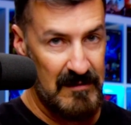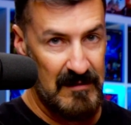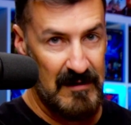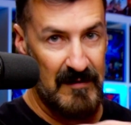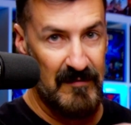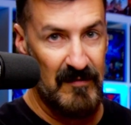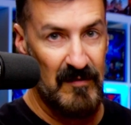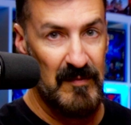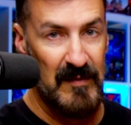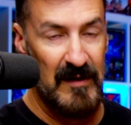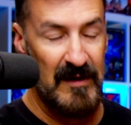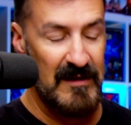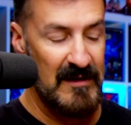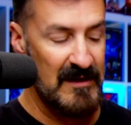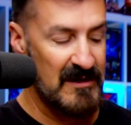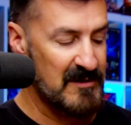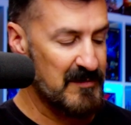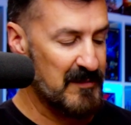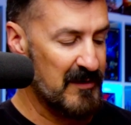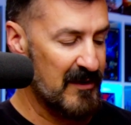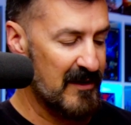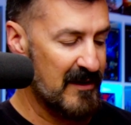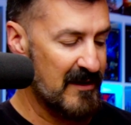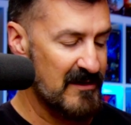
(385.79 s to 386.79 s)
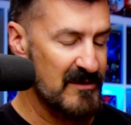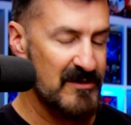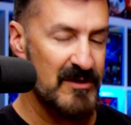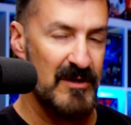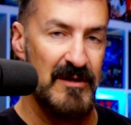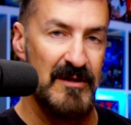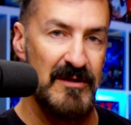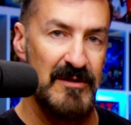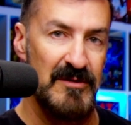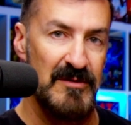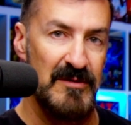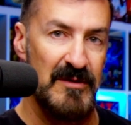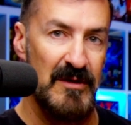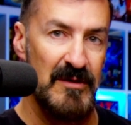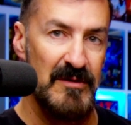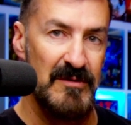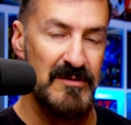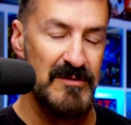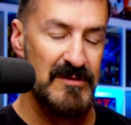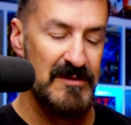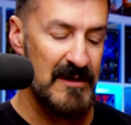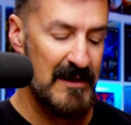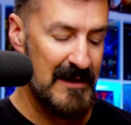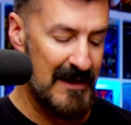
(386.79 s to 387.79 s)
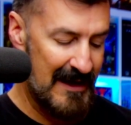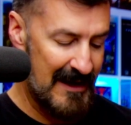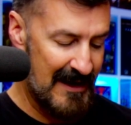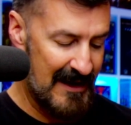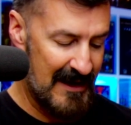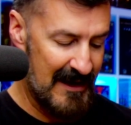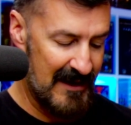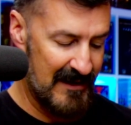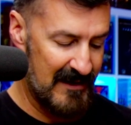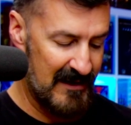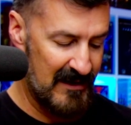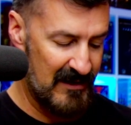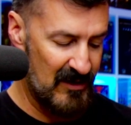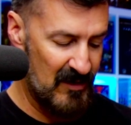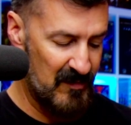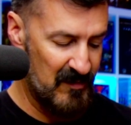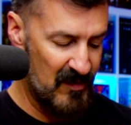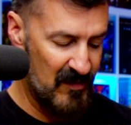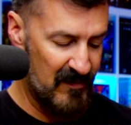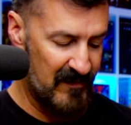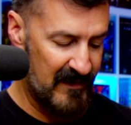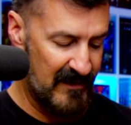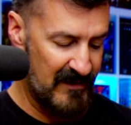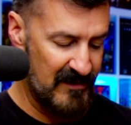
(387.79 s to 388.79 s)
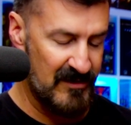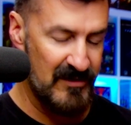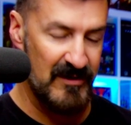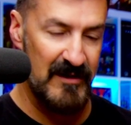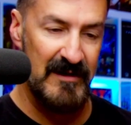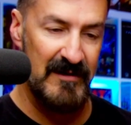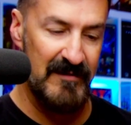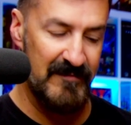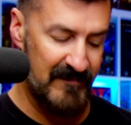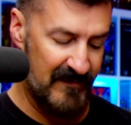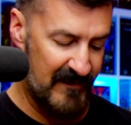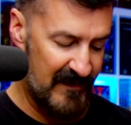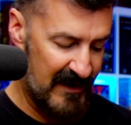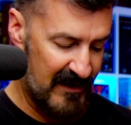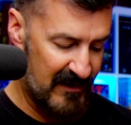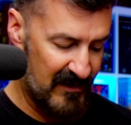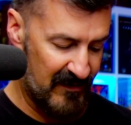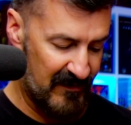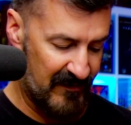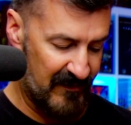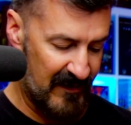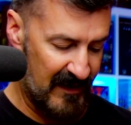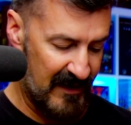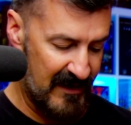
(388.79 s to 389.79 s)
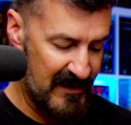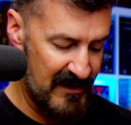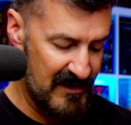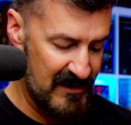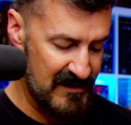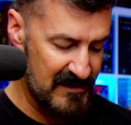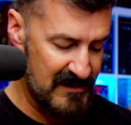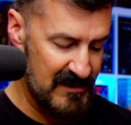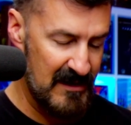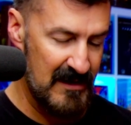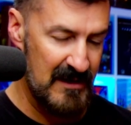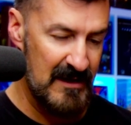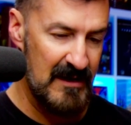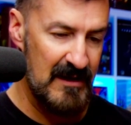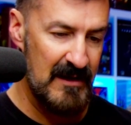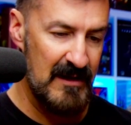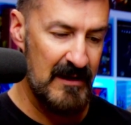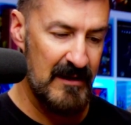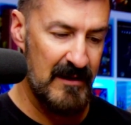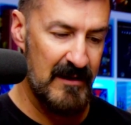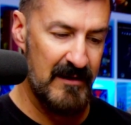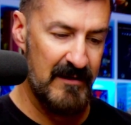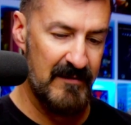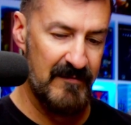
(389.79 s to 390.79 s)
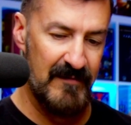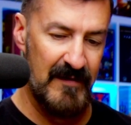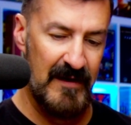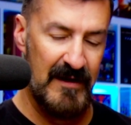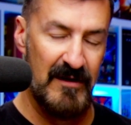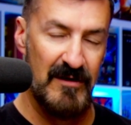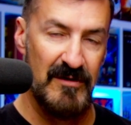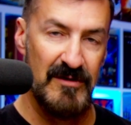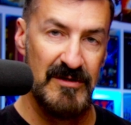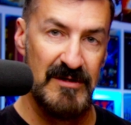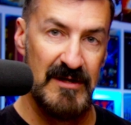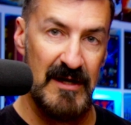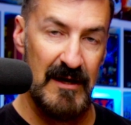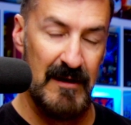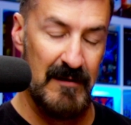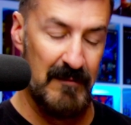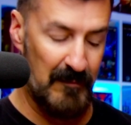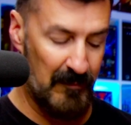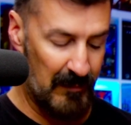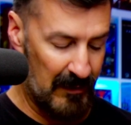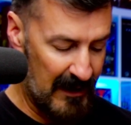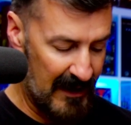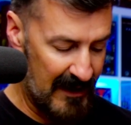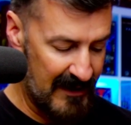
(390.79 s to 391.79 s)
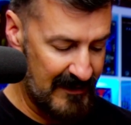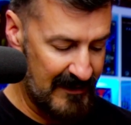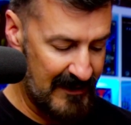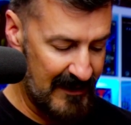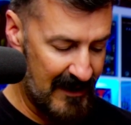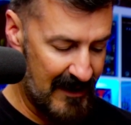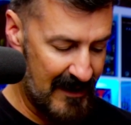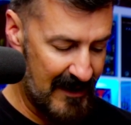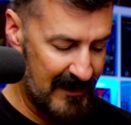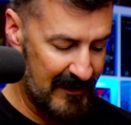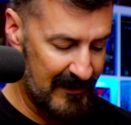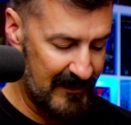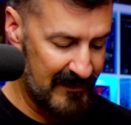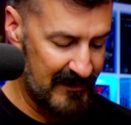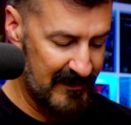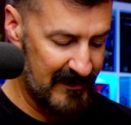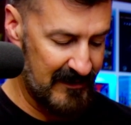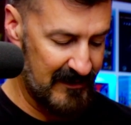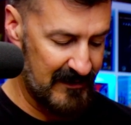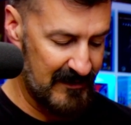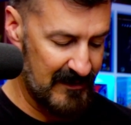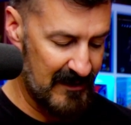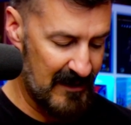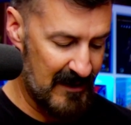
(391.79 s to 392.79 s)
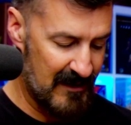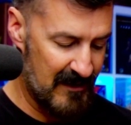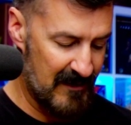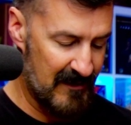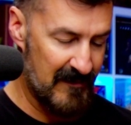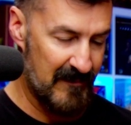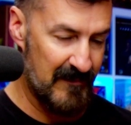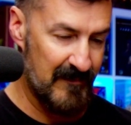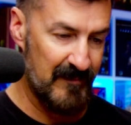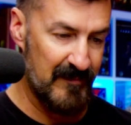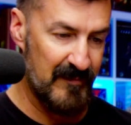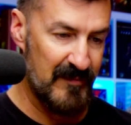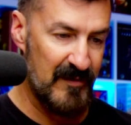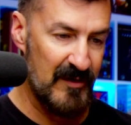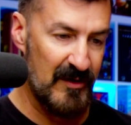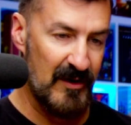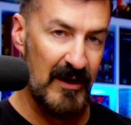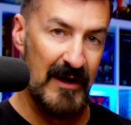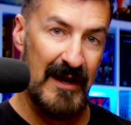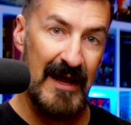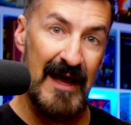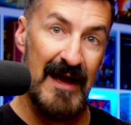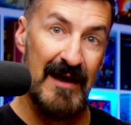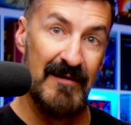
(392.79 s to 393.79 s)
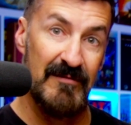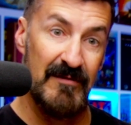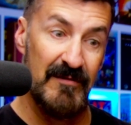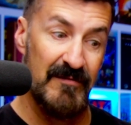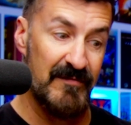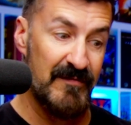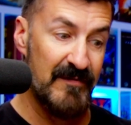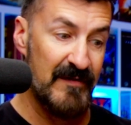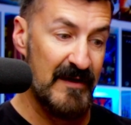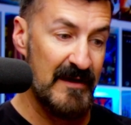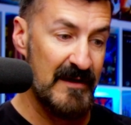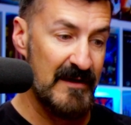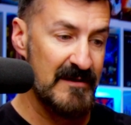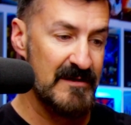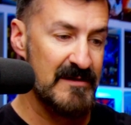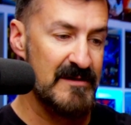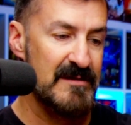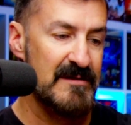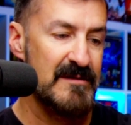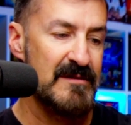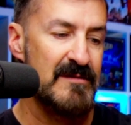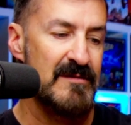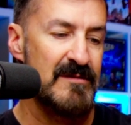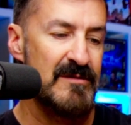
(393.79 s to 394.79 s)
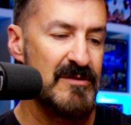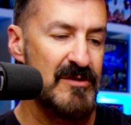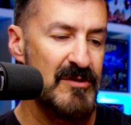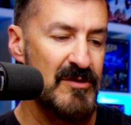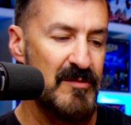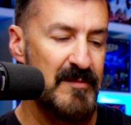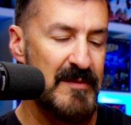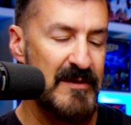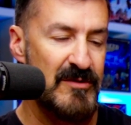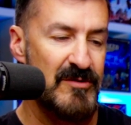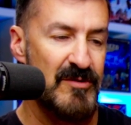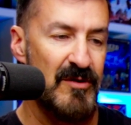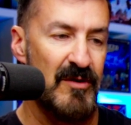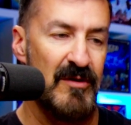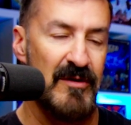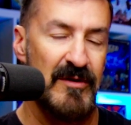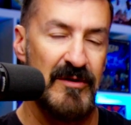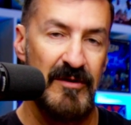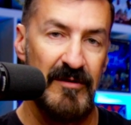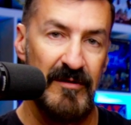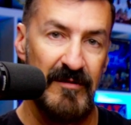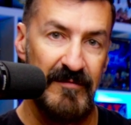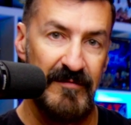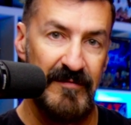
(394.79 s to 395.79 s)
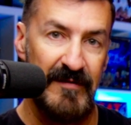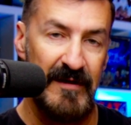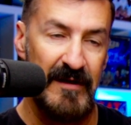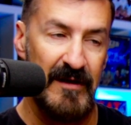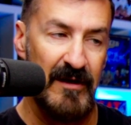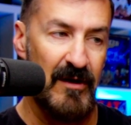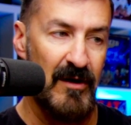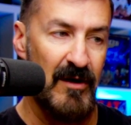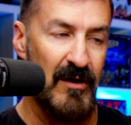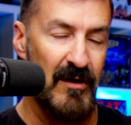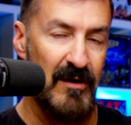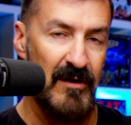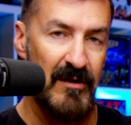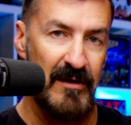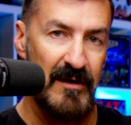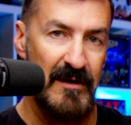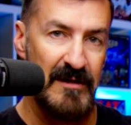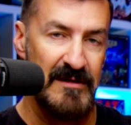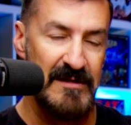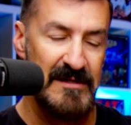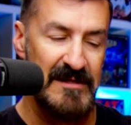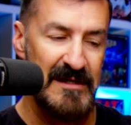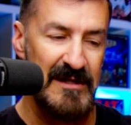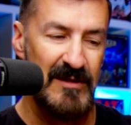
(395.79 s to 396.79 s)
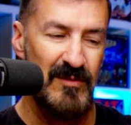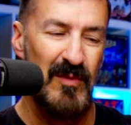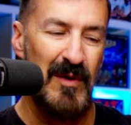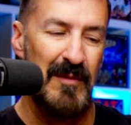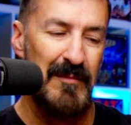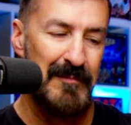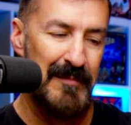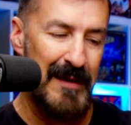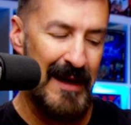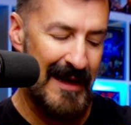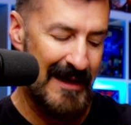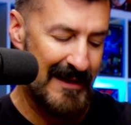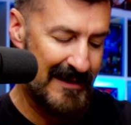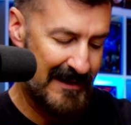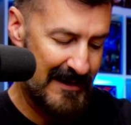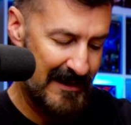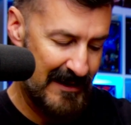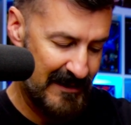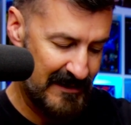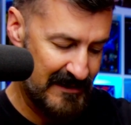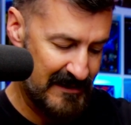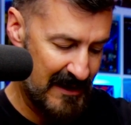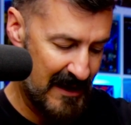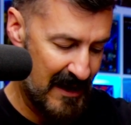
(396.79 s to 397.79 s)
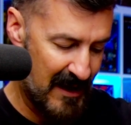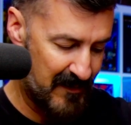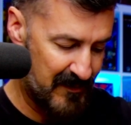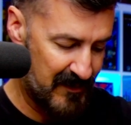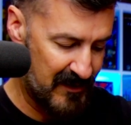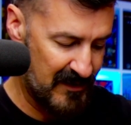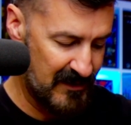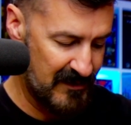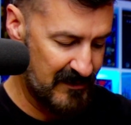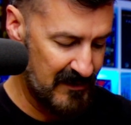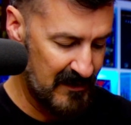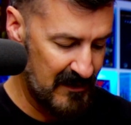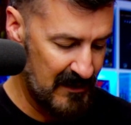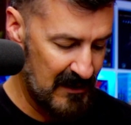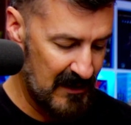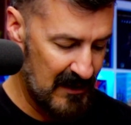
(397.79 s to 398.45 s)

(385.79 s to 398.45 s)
Everybody that's playing is going to do those. And then you move into the invader phase. The invaders can blight the island. They're going to have events, so you'll be drawing your event card and seeing what bad things happen.